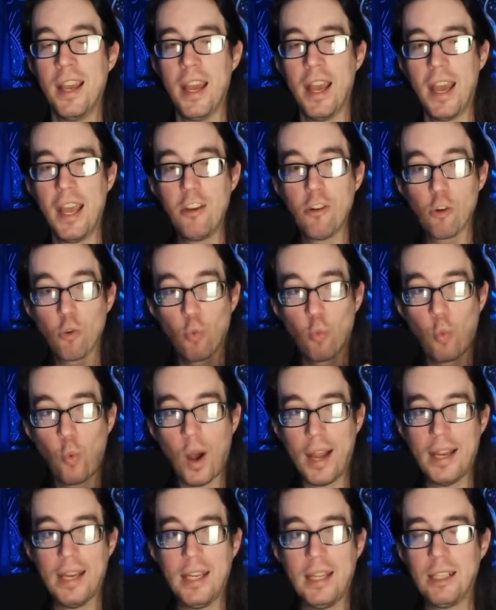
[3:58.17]
and you're
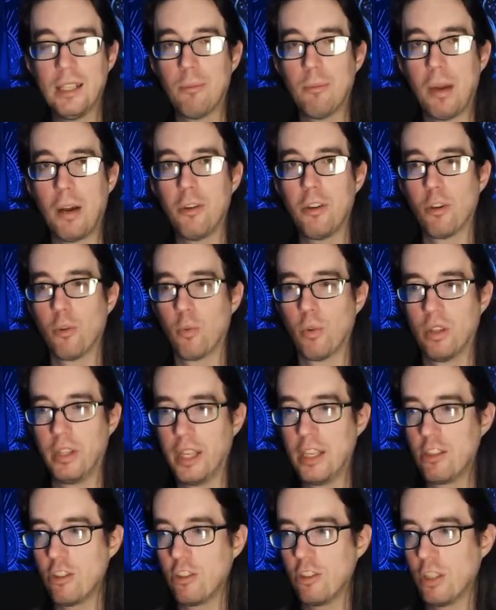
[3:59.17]
whining about your
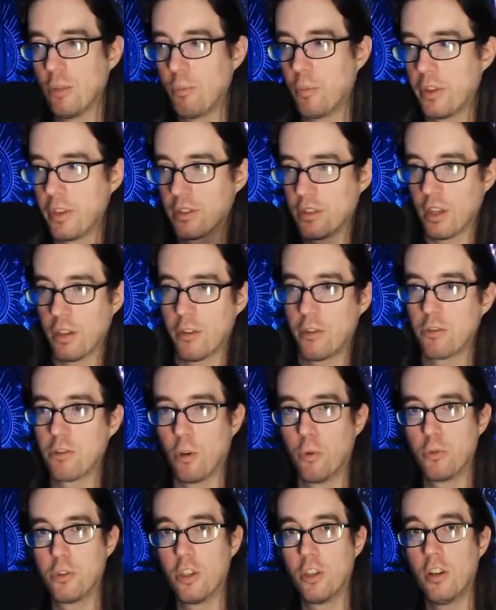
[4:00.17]
relationship with this other
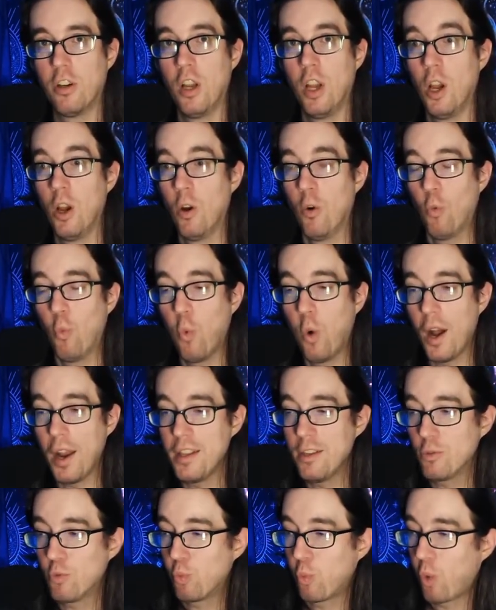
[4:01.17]
soldier. What
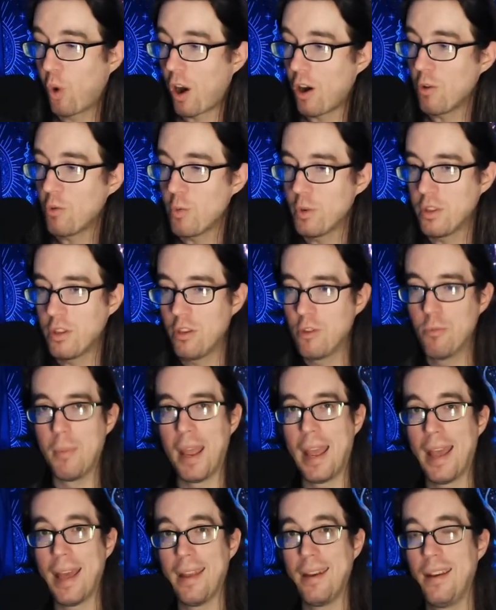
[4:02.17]
is wrong with you, man?